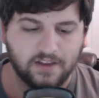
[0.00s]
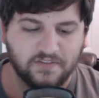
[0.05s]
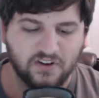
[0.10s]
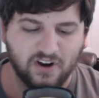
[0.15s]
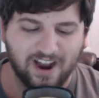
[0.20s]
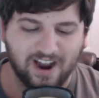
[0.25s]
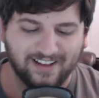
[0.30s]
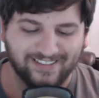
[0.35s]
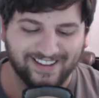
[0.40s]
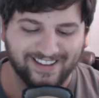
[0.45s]

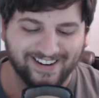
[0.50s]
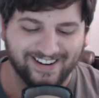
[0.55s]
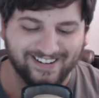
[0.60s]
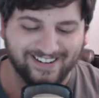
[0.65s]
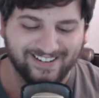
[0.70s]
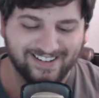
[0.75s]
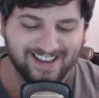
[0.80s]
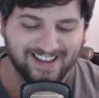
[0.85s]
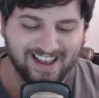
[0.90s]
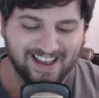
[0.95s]
if you're out
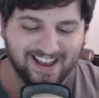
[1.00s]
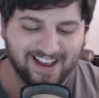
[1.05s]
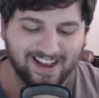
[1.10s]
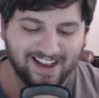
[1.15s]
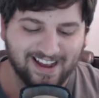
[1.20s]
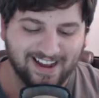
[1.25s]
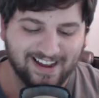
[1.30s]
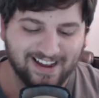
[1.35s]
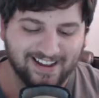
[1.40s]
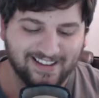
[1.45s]
there,
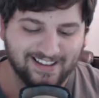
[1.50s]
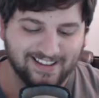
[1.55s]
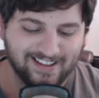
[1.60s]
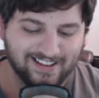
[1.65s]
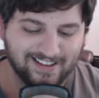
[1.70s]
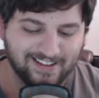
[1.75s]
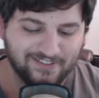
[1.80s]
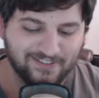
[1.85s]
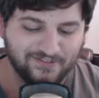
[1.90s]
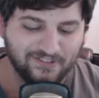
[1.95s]
uh,
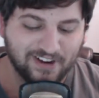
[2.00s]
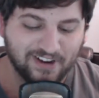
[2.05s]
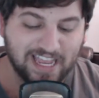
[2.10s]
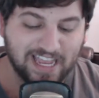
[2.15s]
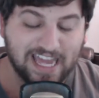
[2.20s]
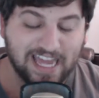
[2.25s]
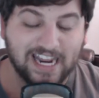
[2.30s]
for